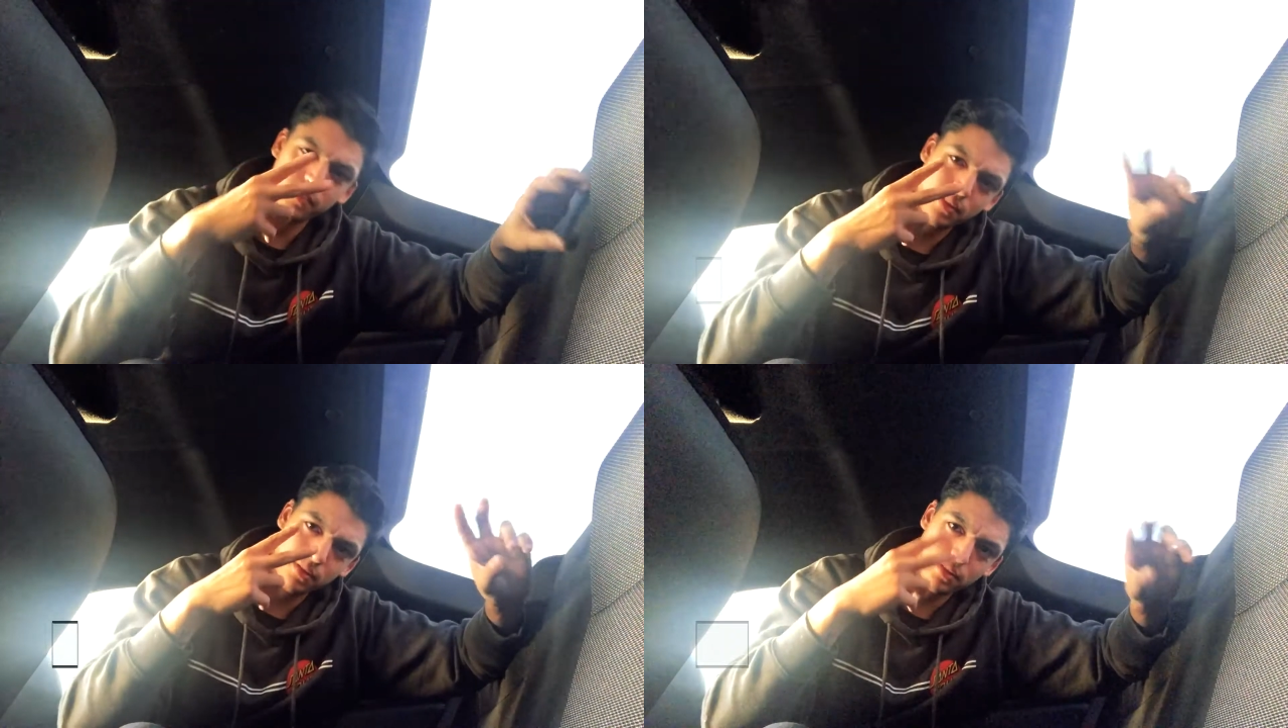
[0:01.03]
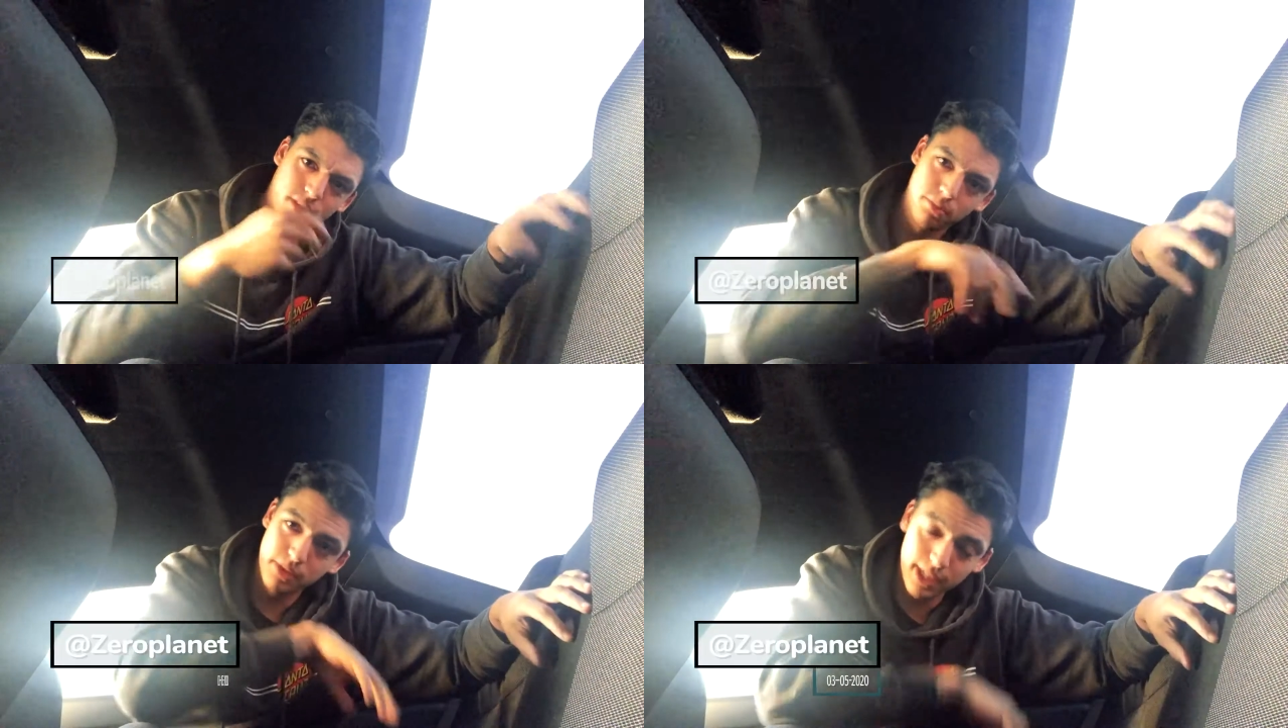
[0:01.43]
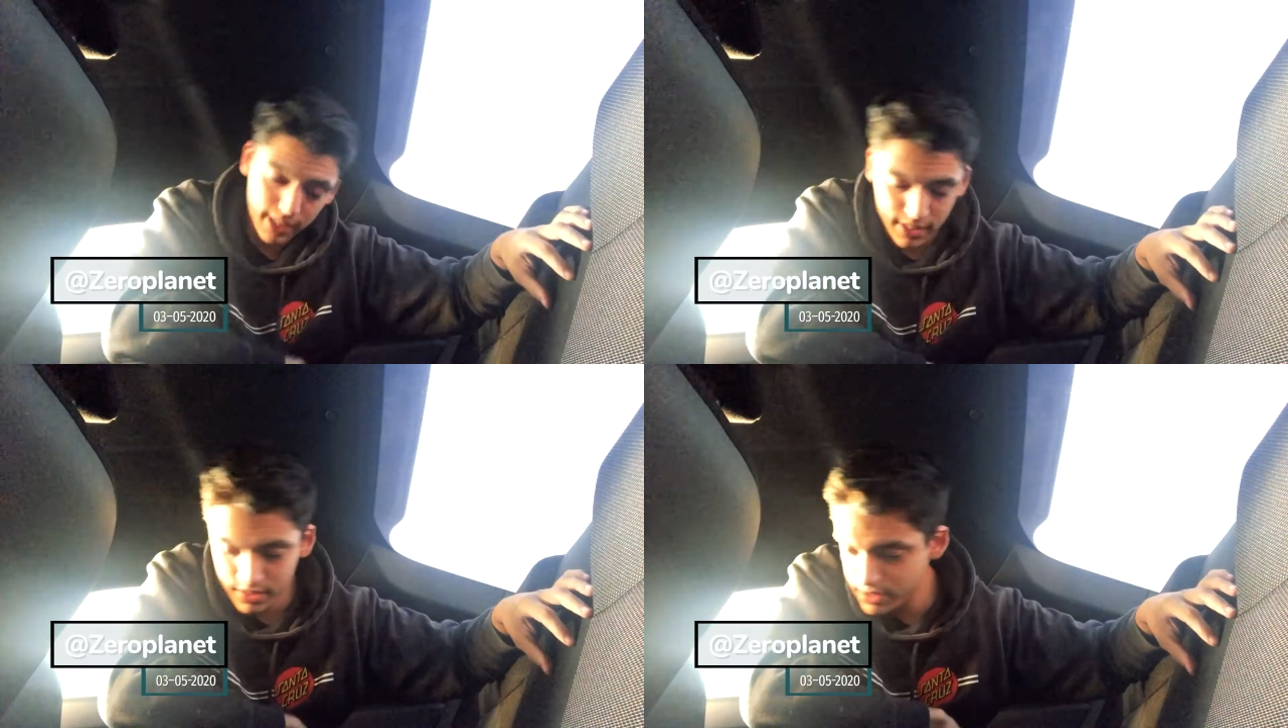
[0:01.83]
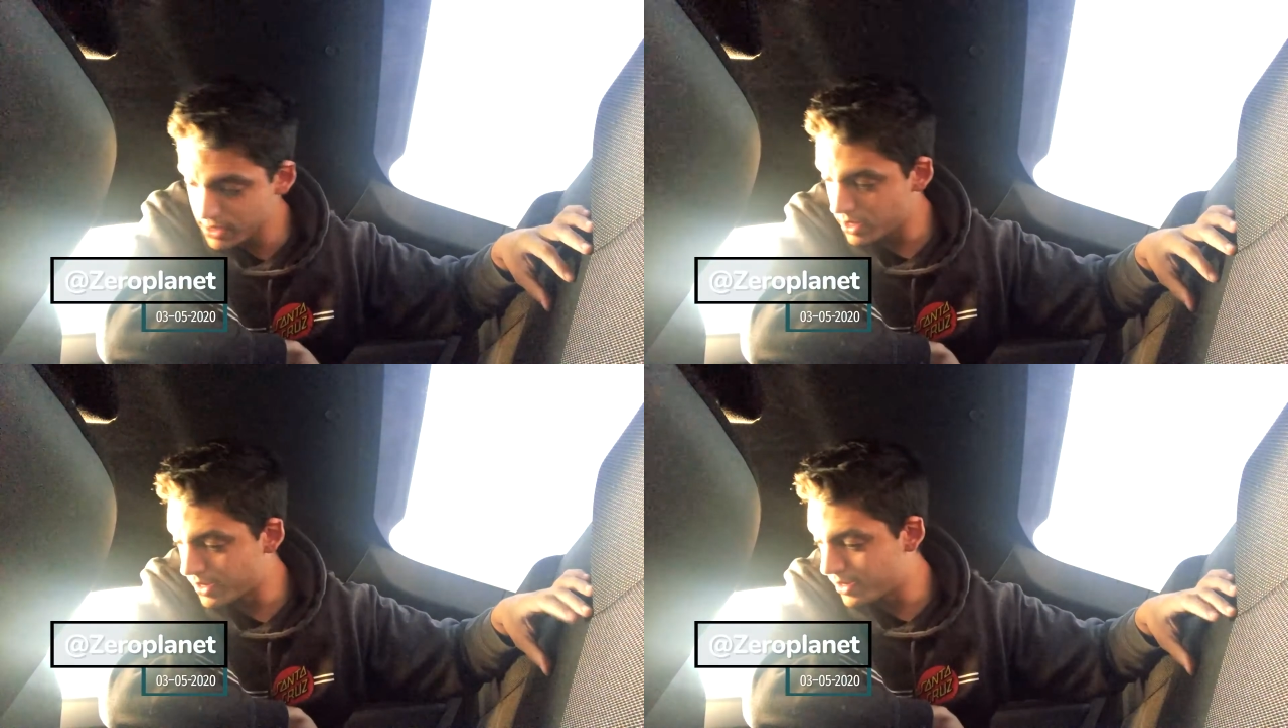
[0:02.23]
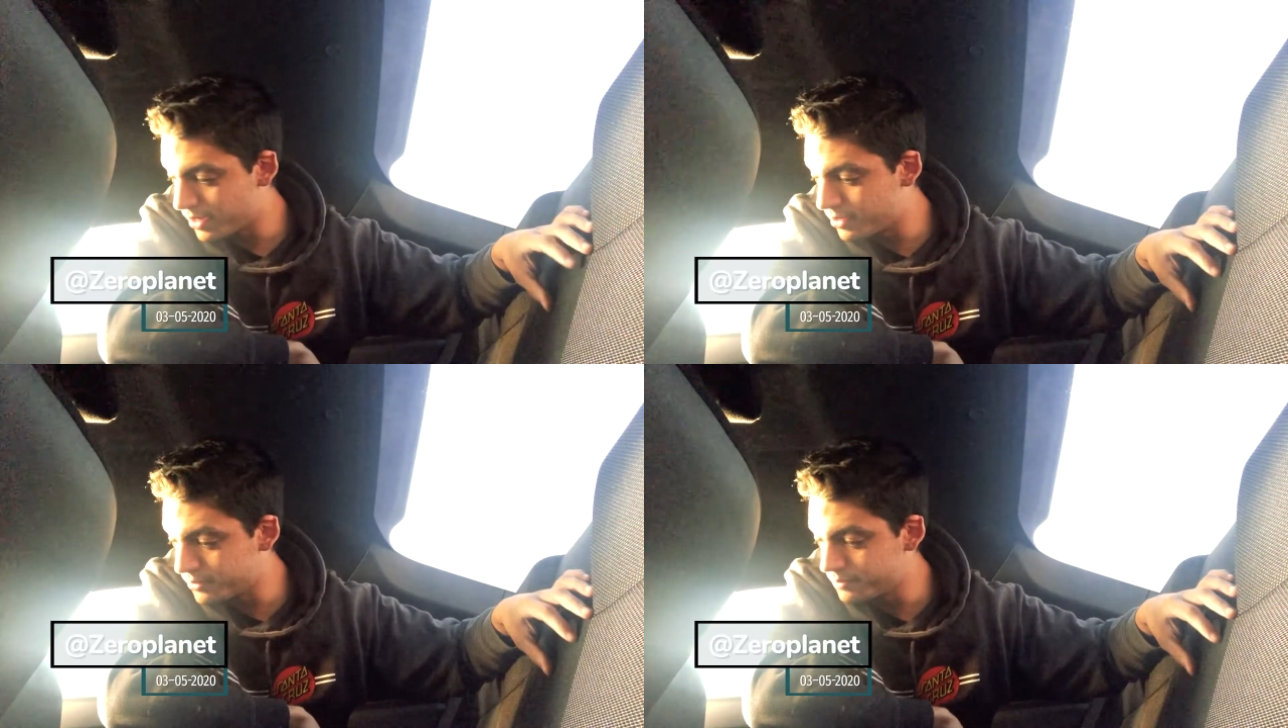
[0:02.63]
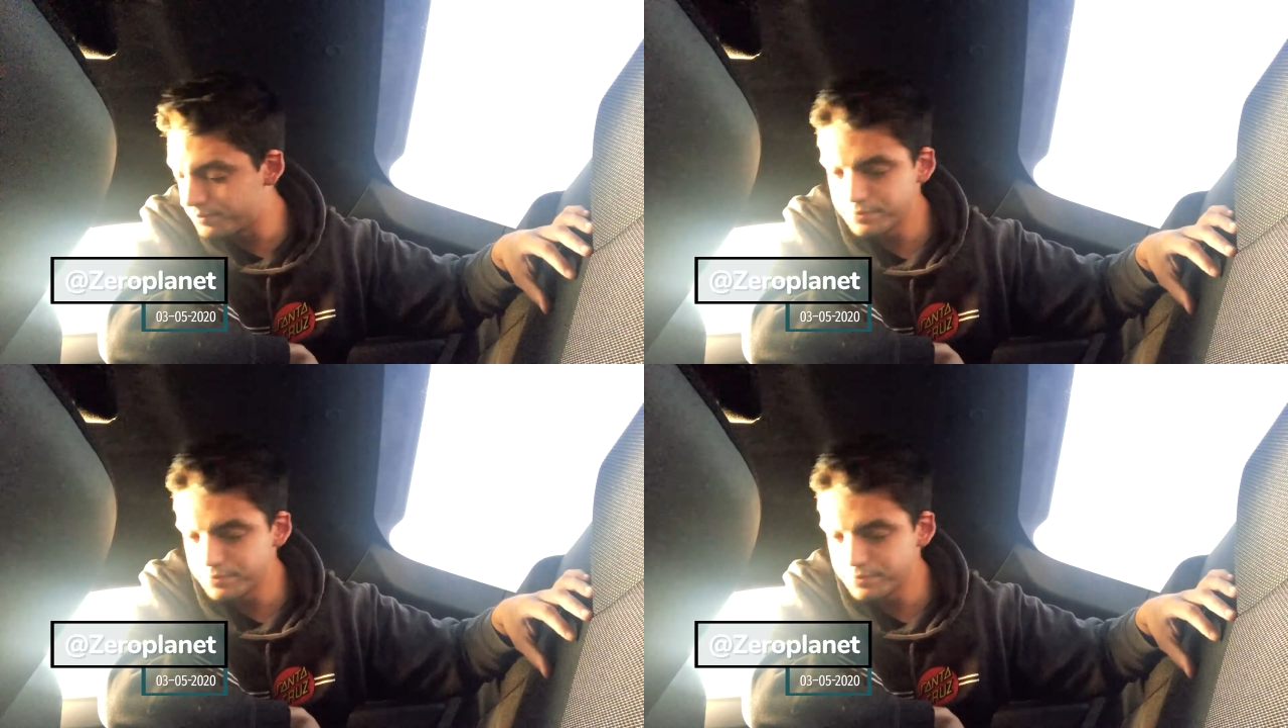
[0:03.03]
What's up, guys? So